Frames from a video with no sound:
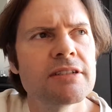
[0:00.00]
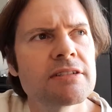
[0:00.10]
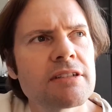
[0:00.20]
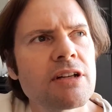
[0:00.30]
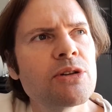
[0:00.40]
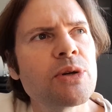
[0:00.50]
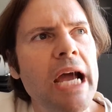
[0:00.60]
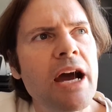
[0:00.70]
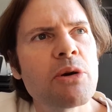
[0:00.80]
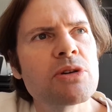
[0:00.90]
So
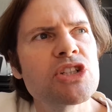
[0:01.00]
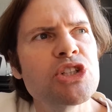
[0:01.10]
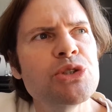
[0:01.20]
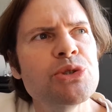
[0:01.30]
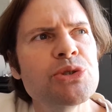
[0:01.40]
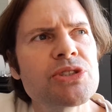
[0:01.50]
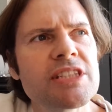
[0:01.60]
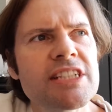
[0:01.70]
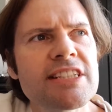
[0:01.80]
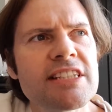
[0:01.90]
how would you use
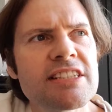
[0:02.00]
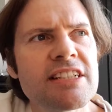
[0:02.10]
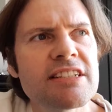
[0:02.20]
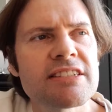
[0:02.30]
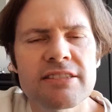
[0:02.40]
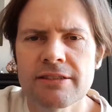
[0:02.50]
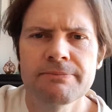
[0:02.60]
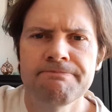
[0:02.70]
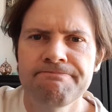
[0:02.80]
this in a sentence?